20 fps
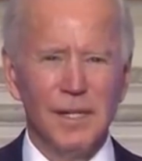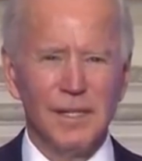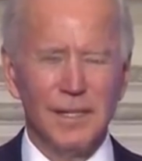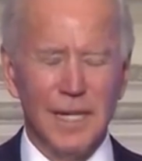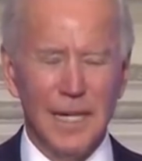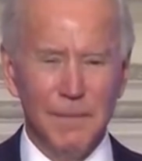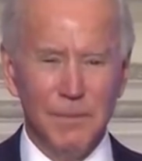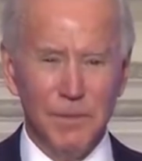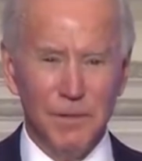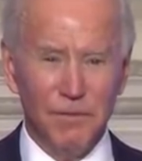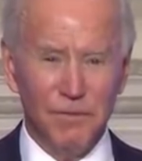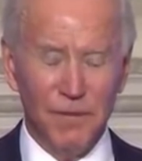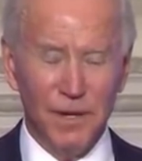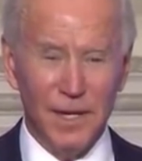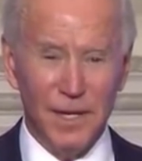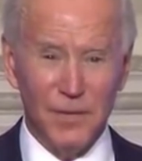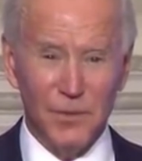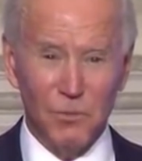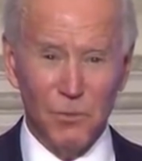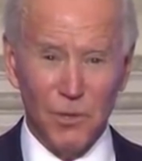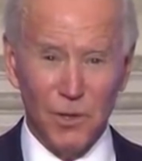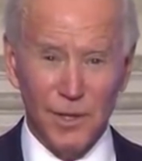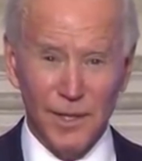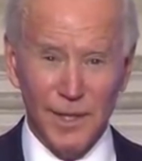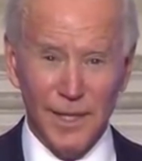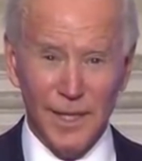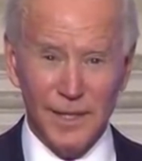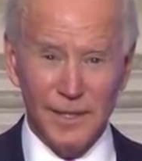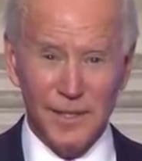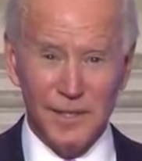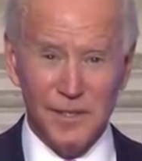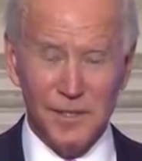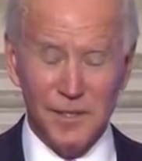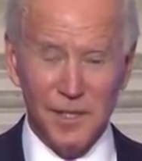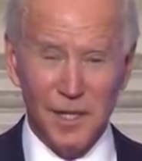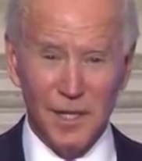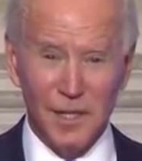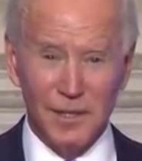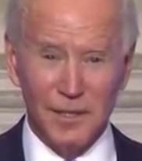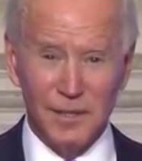Keep the faith. We're going to get this
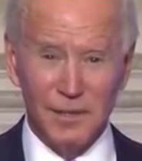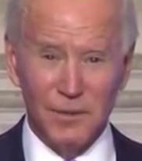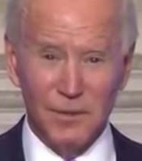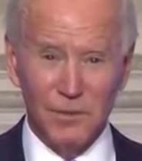done.